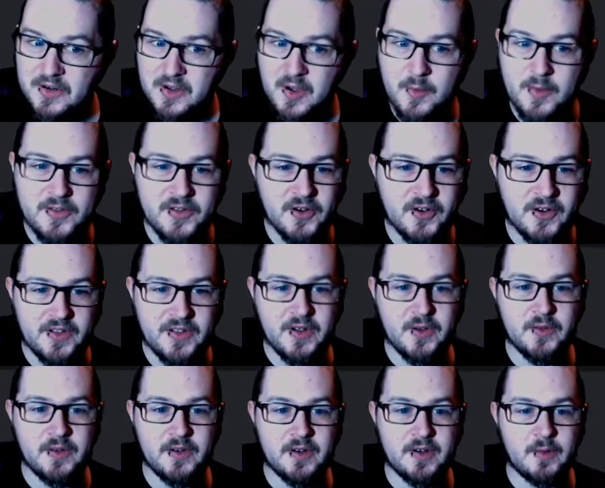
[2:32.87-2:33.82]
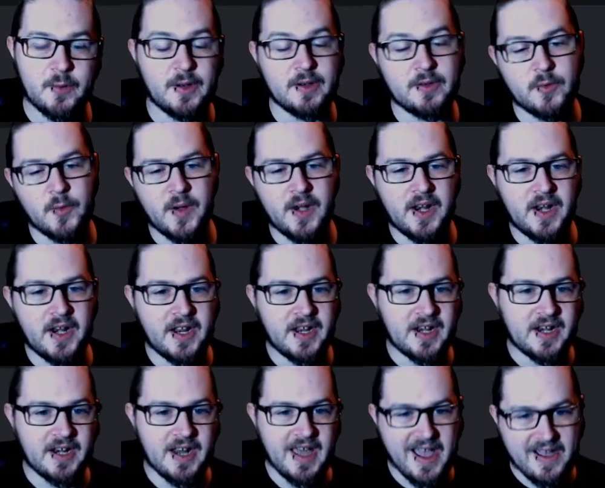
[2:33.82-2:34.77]
Almost 30,000, well,
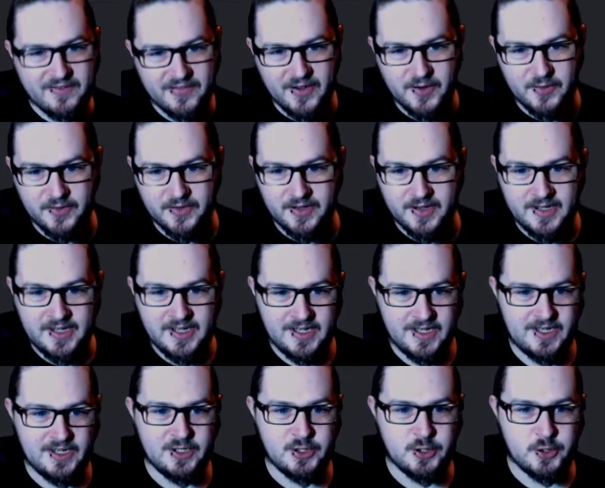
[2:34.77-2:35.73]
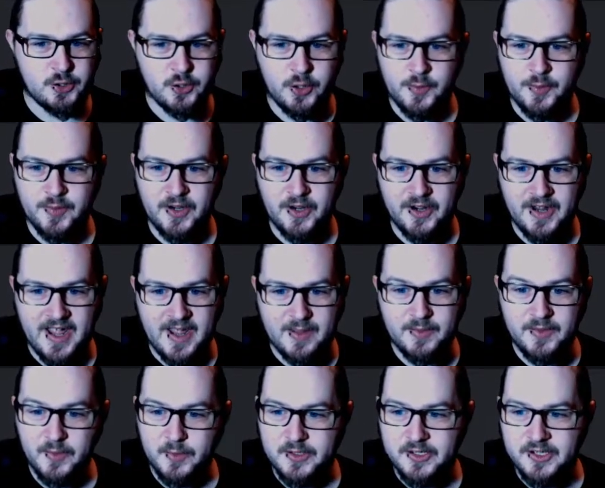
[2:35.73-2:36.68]
29,500 showed up to our games,
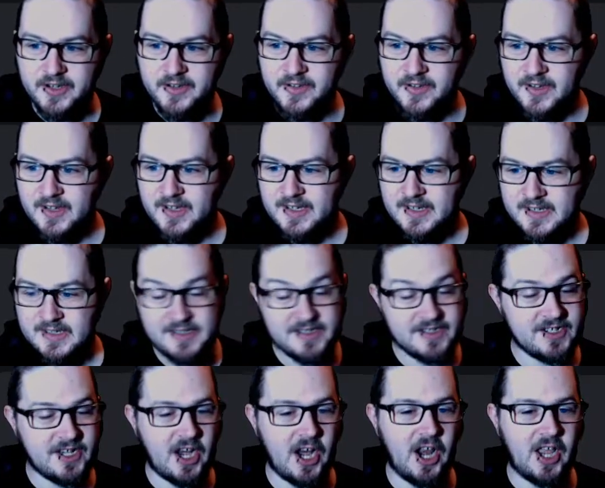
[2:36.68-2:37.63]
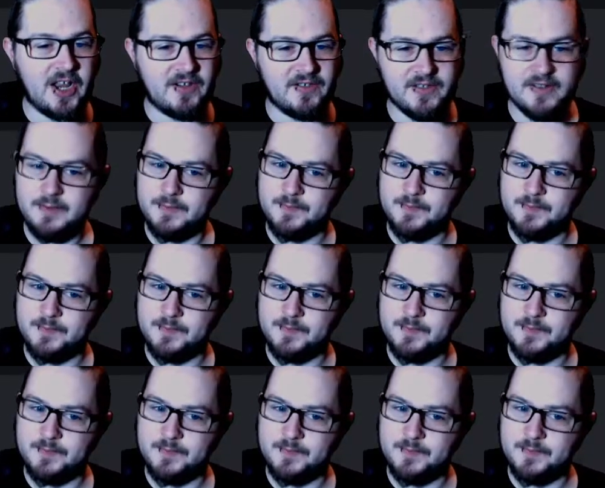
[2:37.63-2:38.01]
which is delightful.